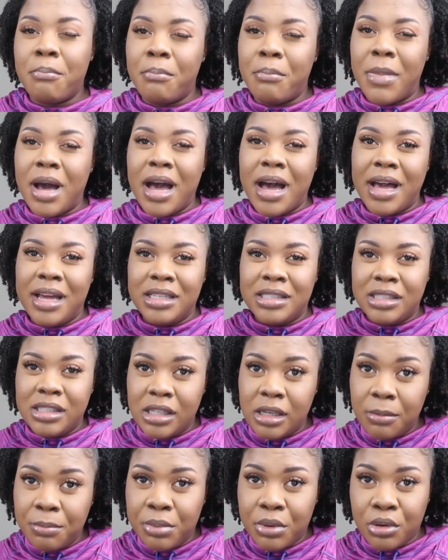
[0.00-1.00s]
my
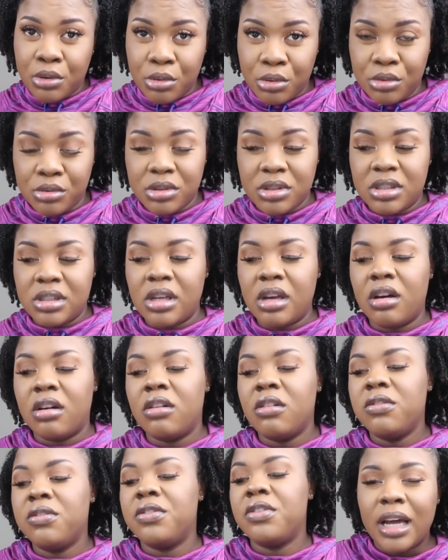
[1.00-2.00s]
typical
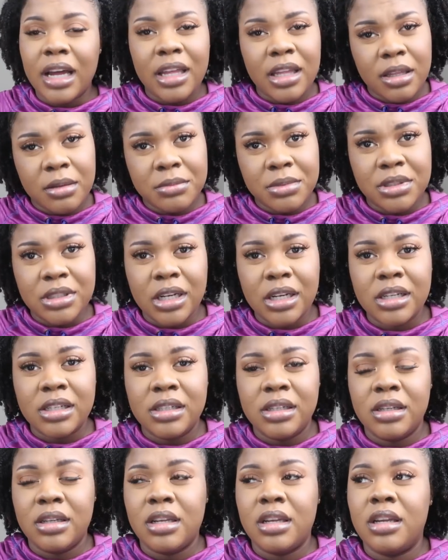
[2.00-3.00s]
self. I am
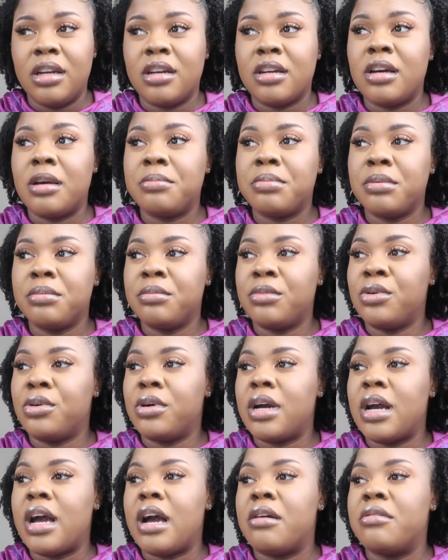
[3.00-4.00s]
starting to get a couple
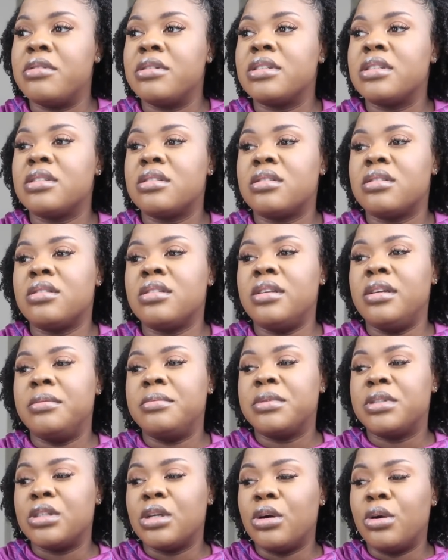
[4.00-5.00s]
more hours of
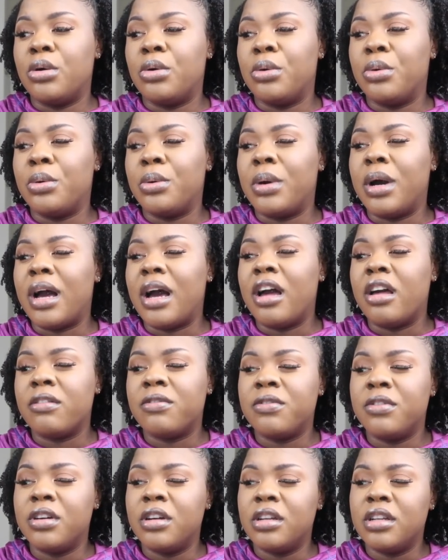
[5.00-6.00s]
sleep, so I
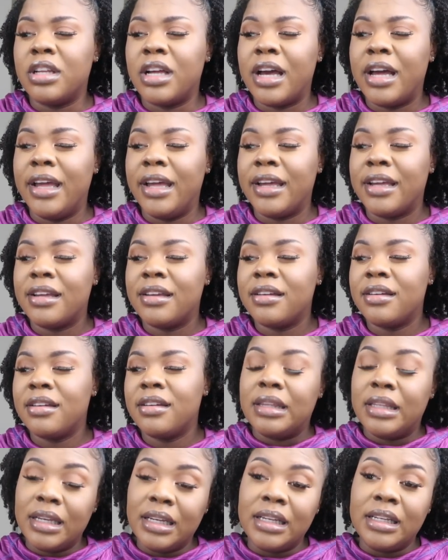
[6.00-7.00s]
feel like
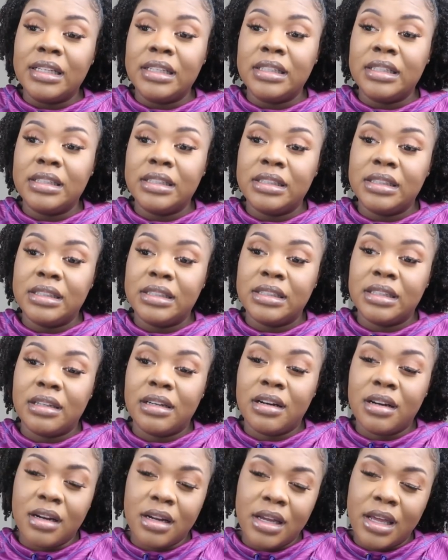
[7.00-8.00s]
things
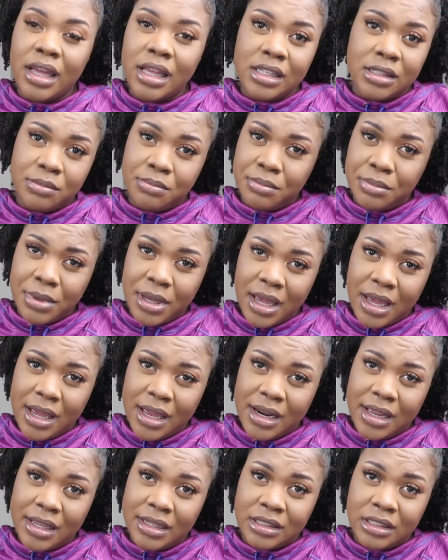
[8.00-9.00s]
aren't as
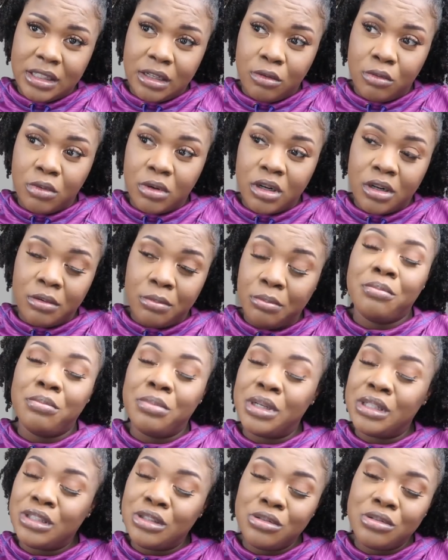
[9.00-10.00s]
bad as they were.
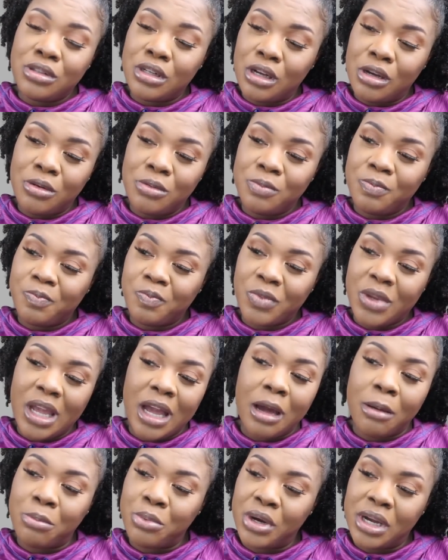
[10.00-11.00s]
But you know
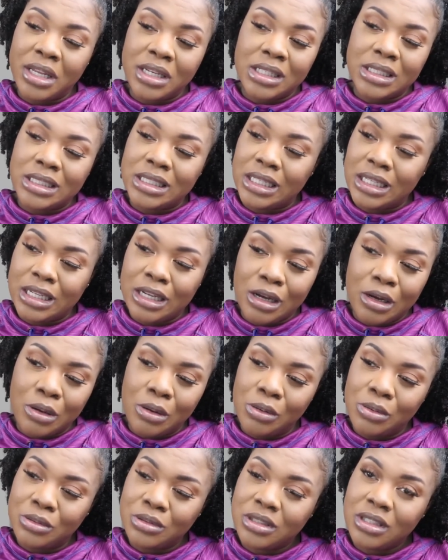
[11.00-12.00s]
how pregnancy
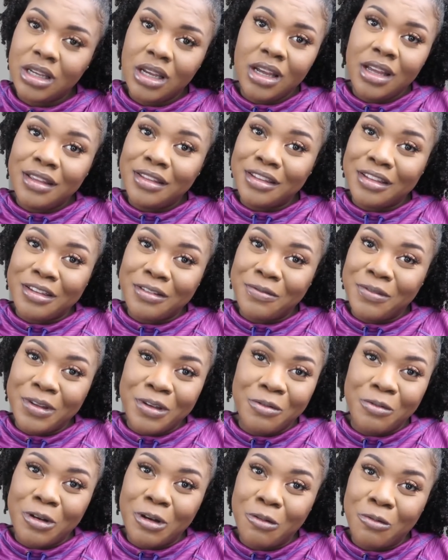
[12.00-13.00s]
goes. You can
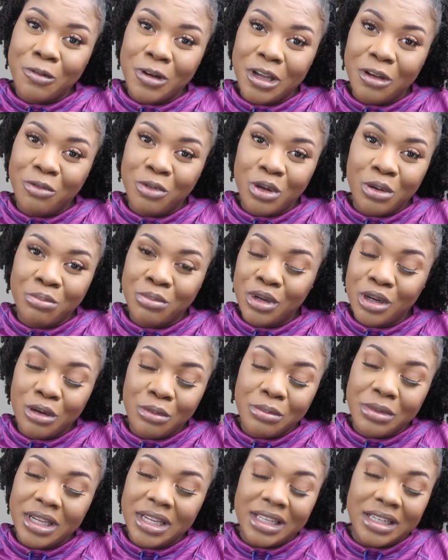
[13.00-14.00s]
feel one way one
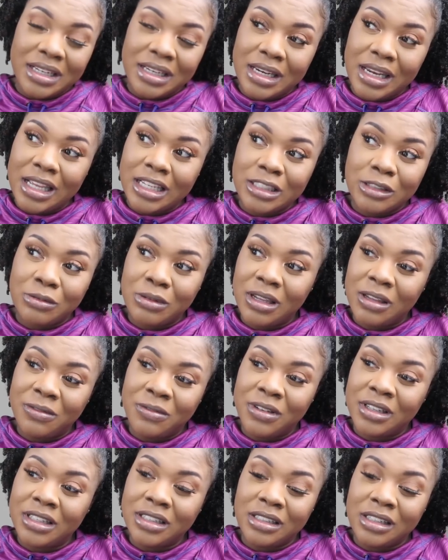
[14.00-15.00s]
moment and next way you
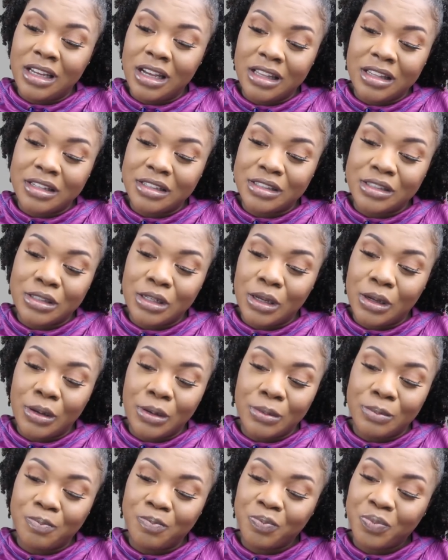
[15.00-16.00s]
feel another,
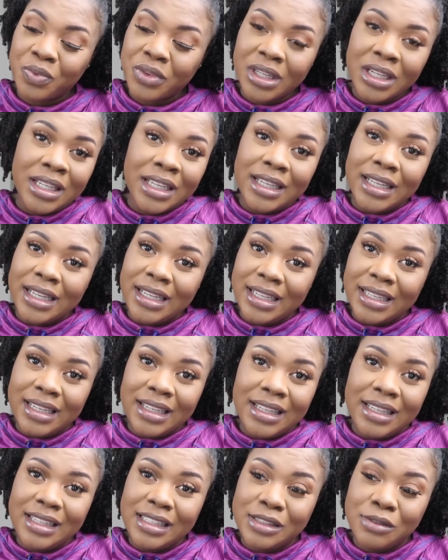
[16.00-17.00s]
so
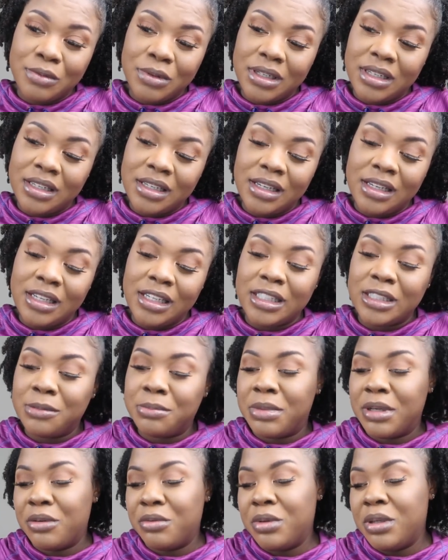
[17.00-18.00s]
it is what it is.
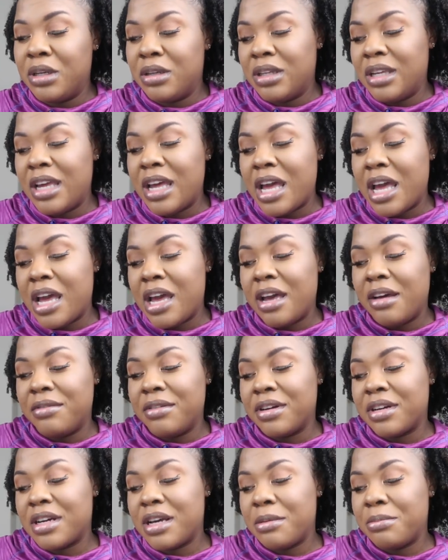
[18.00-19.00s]
But we only
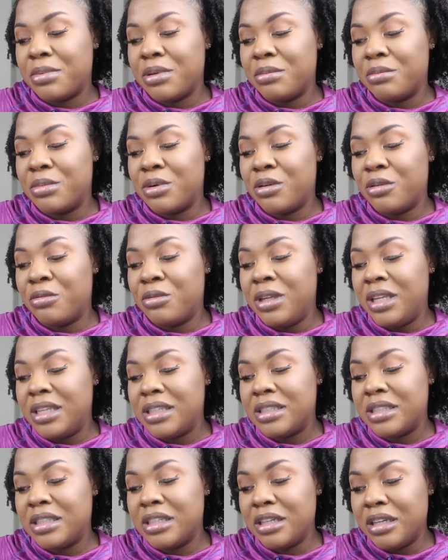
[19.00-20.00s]
have a couple more
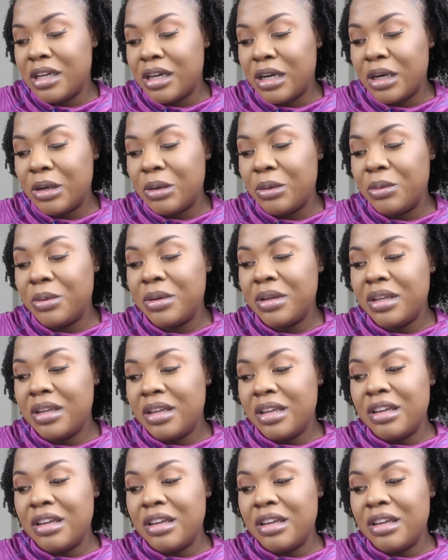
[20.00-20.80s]
weeks to go,